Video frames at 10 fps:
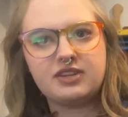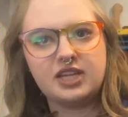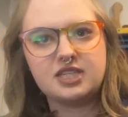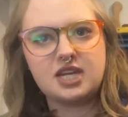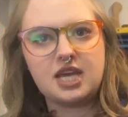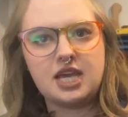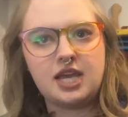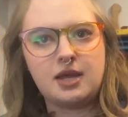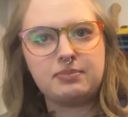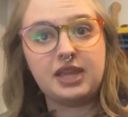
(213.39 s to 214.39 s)
I did
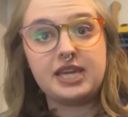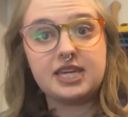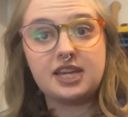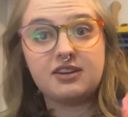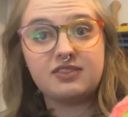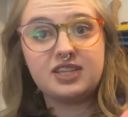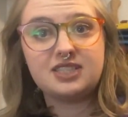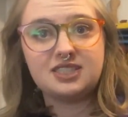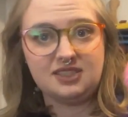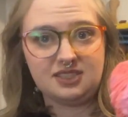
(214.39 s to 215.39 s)
a blanket out of
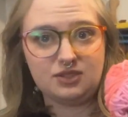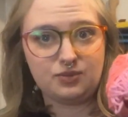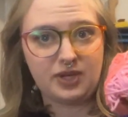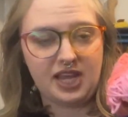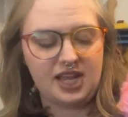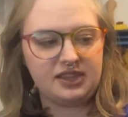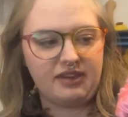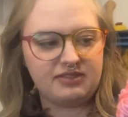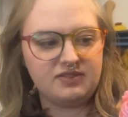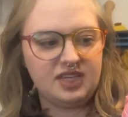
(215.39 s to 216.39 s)
this, and this is what I had
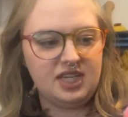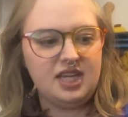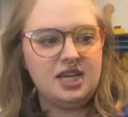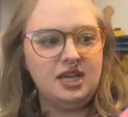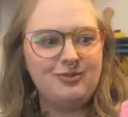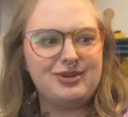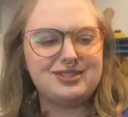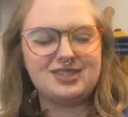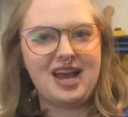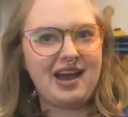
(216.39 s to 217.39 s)
left of it, which
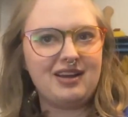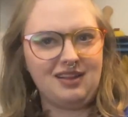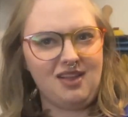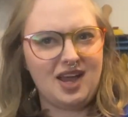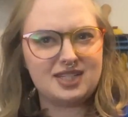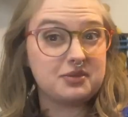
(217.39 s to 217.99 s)
is not a lot.